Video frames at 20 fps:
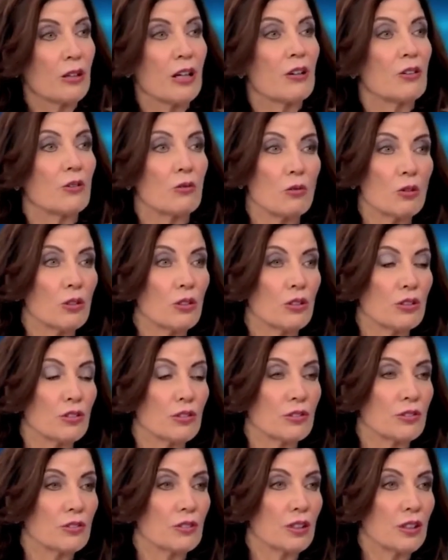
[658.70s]
around the
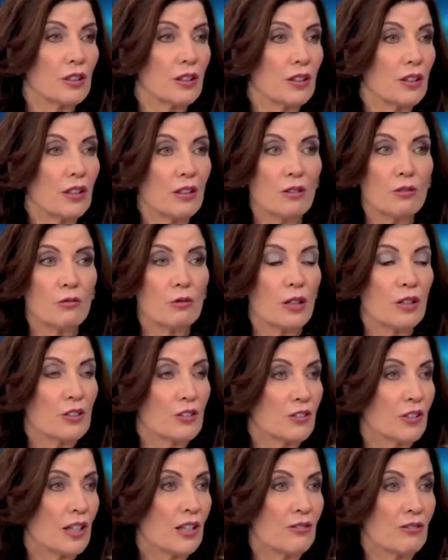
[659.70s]
world,
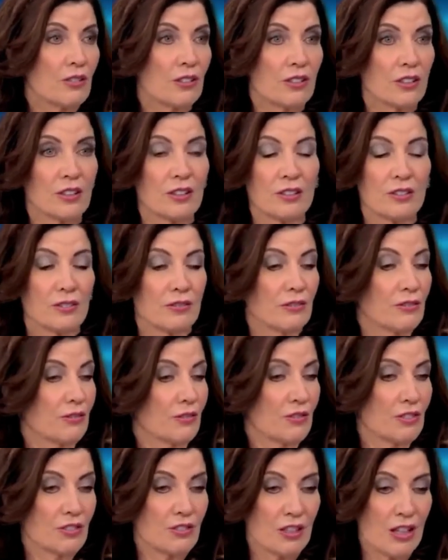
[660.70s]
West Africa,
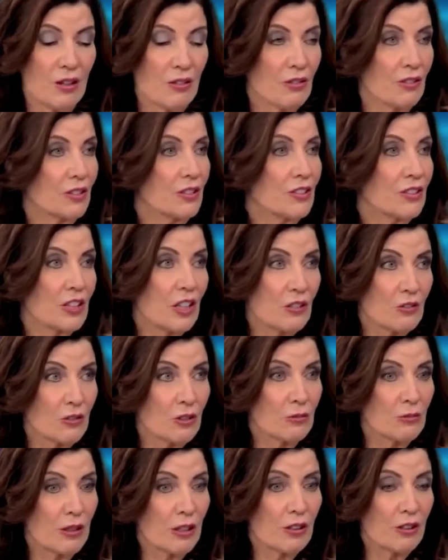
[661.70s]
South and
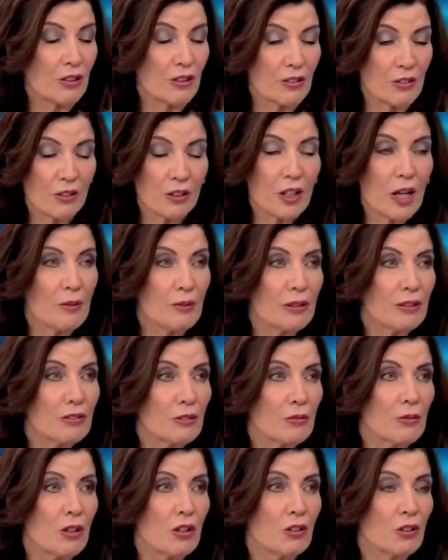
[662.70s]
Central America. They're coming from